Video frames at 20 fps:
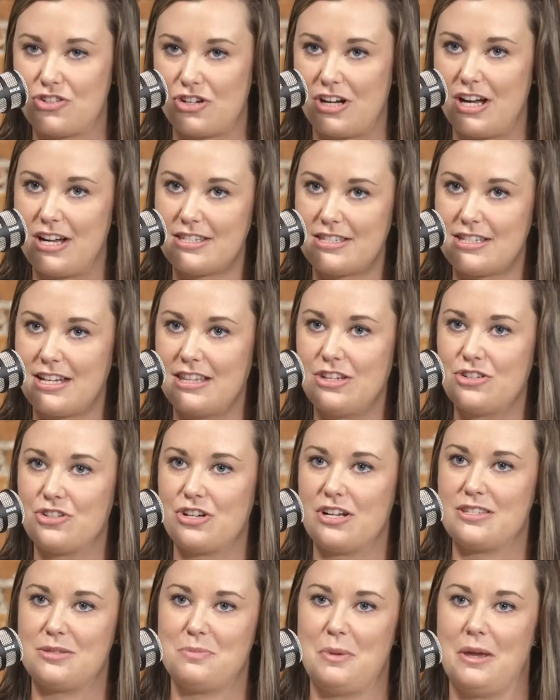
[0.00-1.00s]
trust and the
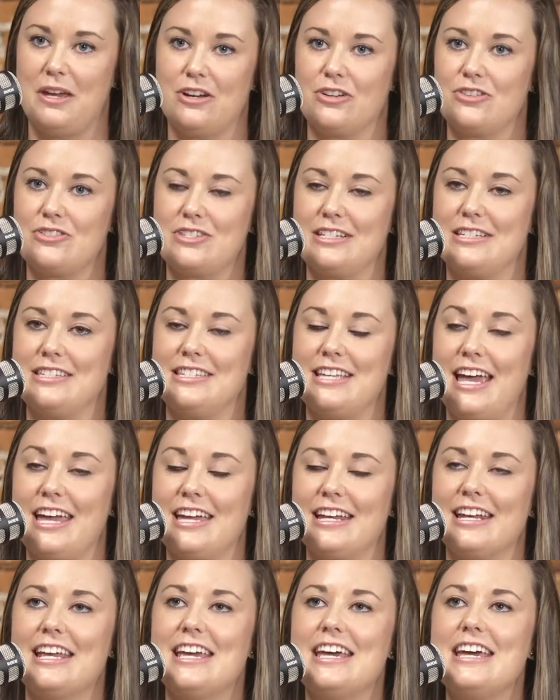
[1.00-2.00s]
trust maker's
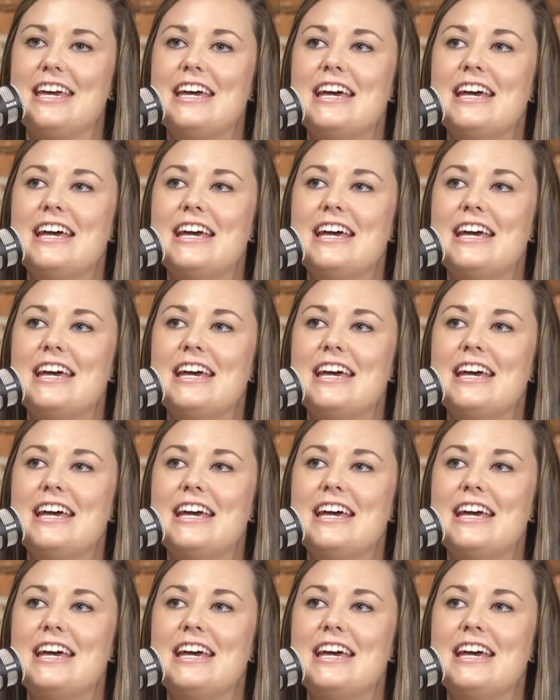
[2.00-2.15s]
intent.